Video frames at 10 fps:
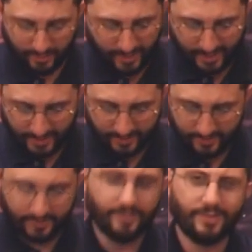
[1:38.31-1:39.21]
Okay?
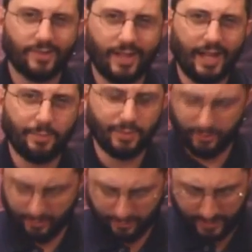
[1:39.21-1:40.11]
Just
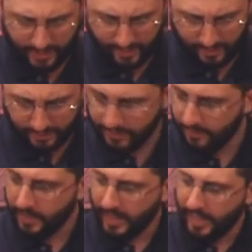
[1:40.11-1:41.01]
absolutely ridiculous.
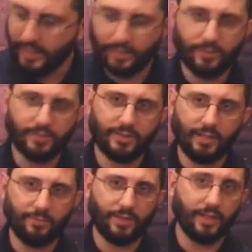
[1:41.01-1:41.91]
And they do the
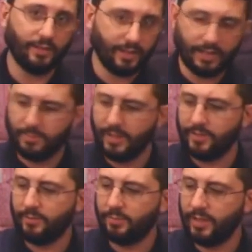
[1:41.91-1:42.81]
same thing, like I
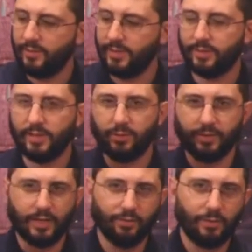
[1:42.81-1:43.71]
mentioned previously
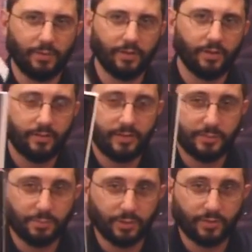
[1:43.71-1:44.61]
with Gail Riplinger.
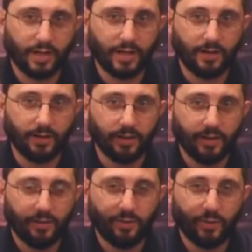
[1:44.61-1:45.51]
This book right here,
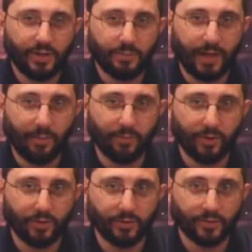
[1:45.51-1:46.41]
New Age Bible
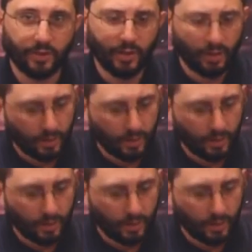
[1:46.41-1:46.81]
Versions.